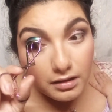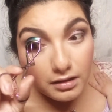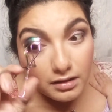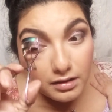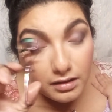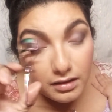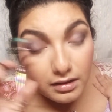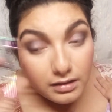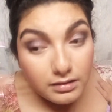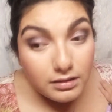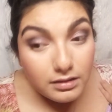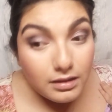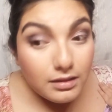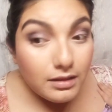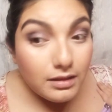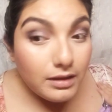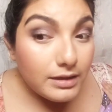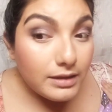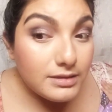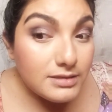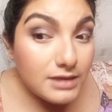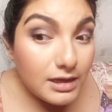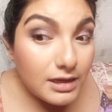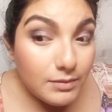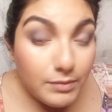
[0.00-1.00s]
And then the
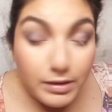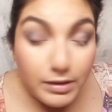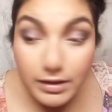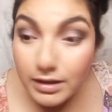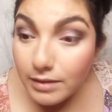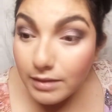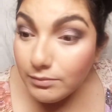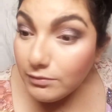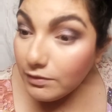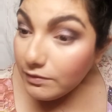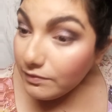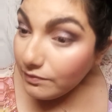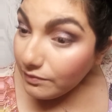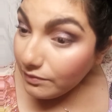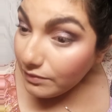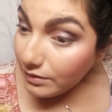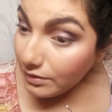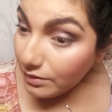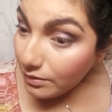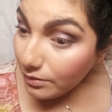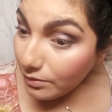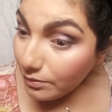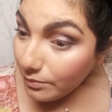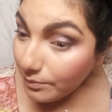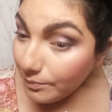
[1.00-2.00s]
next time I come to
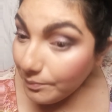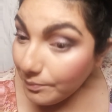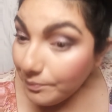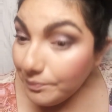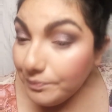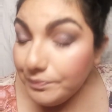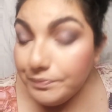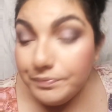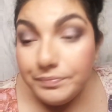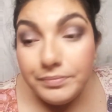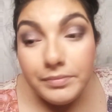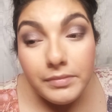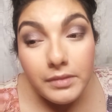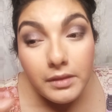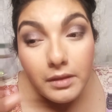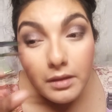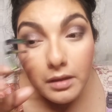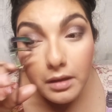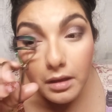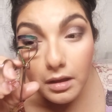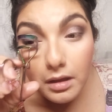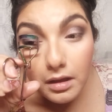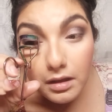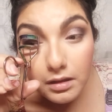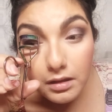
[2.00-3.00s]
film,
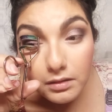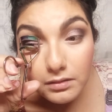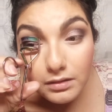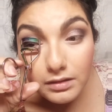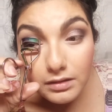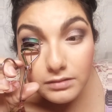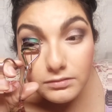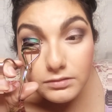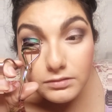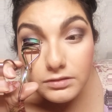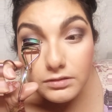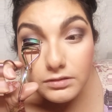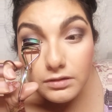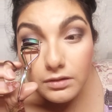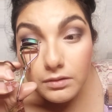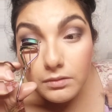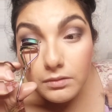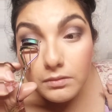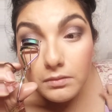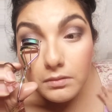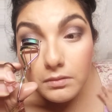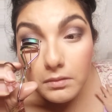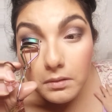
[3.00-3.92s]
I'll let you know